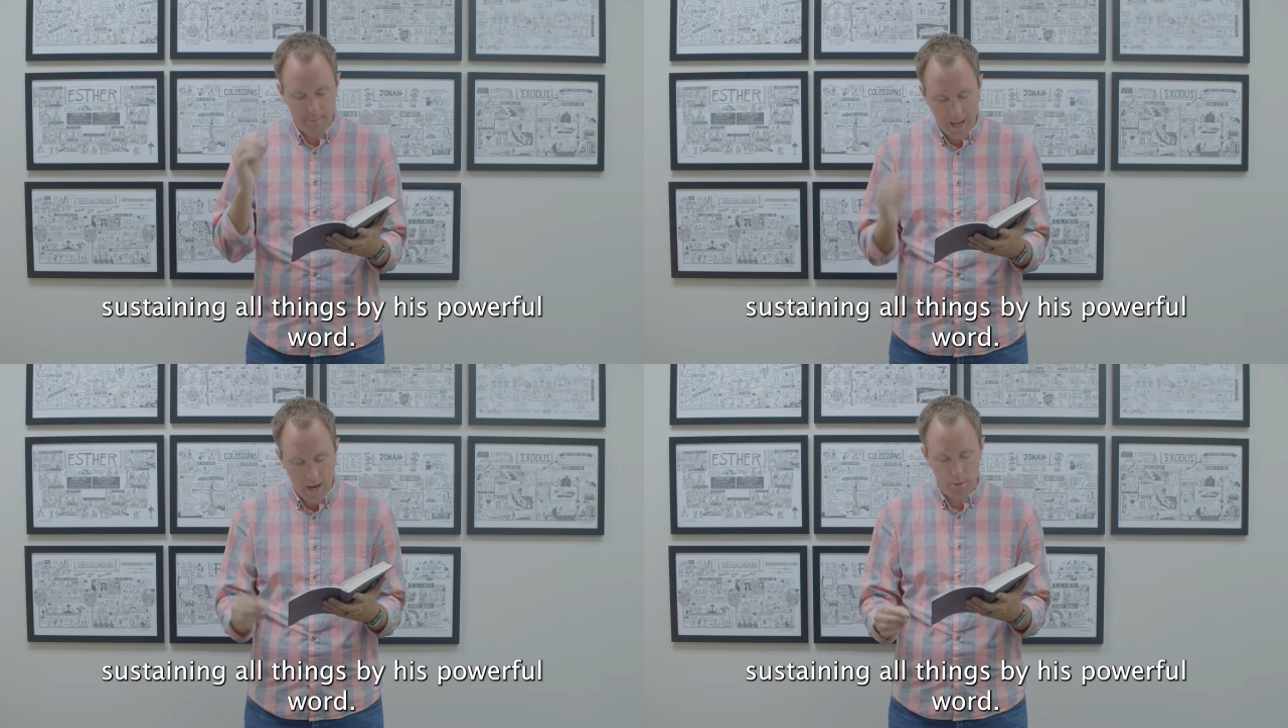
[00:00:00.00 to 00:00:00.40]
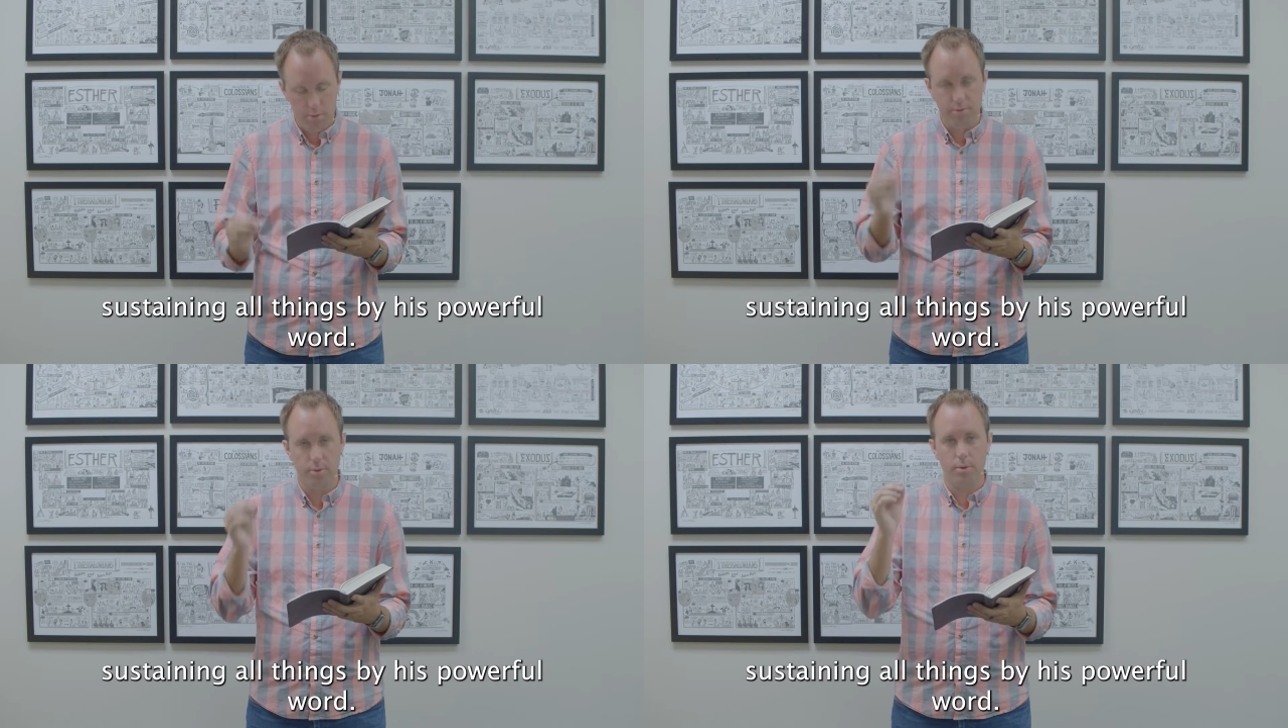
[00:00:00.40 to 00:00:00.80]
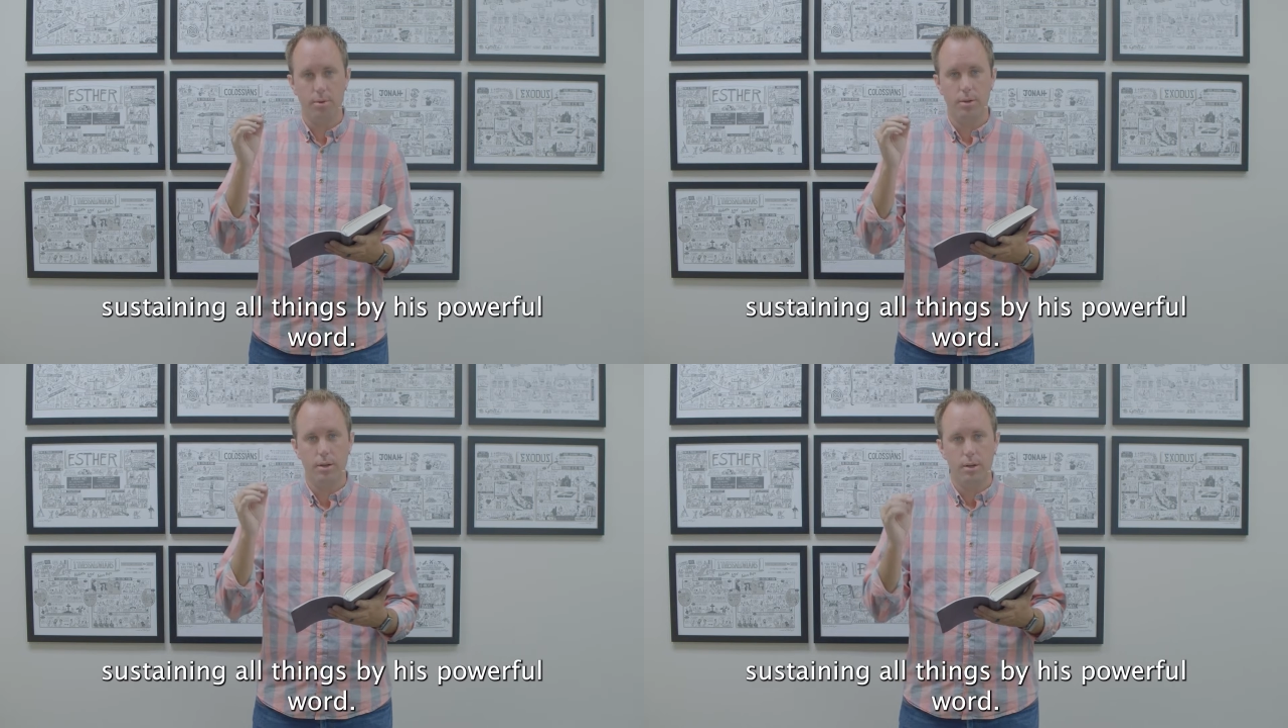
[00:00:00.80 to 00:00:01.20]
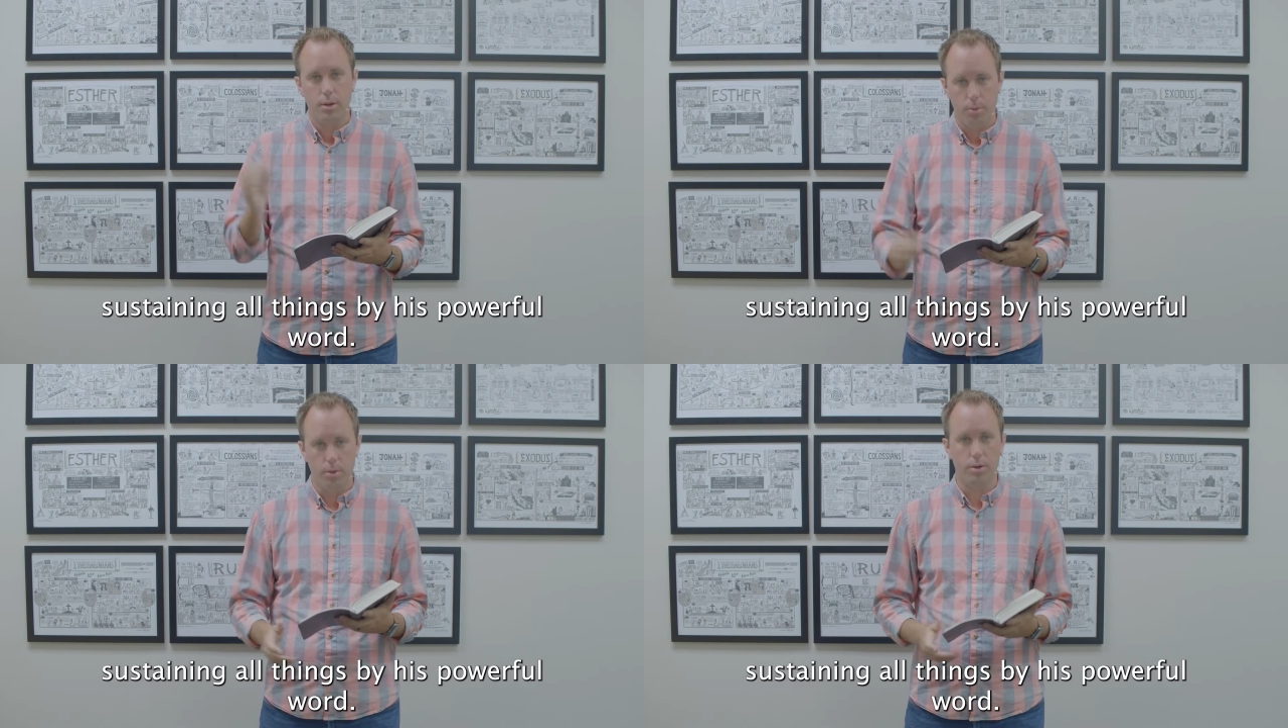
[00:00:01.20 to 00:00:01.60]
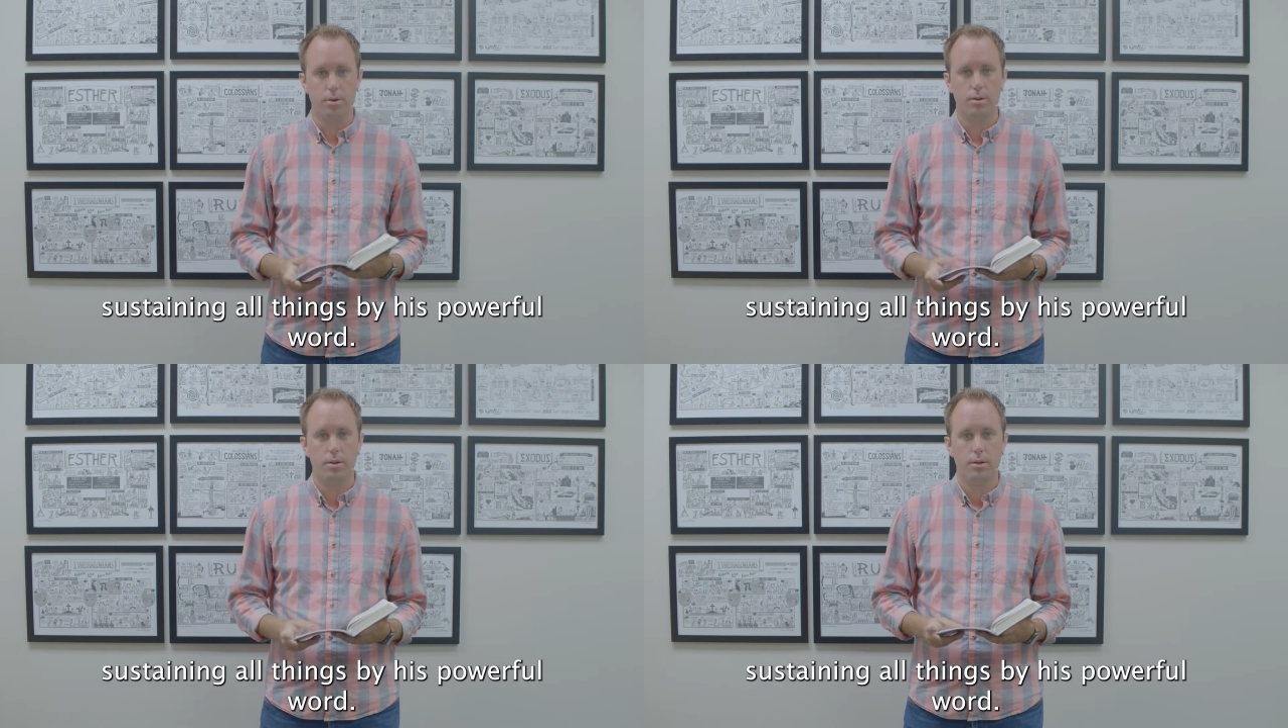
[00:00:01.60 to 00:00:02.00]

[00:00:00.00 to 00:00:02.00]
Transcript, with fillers: powerful word."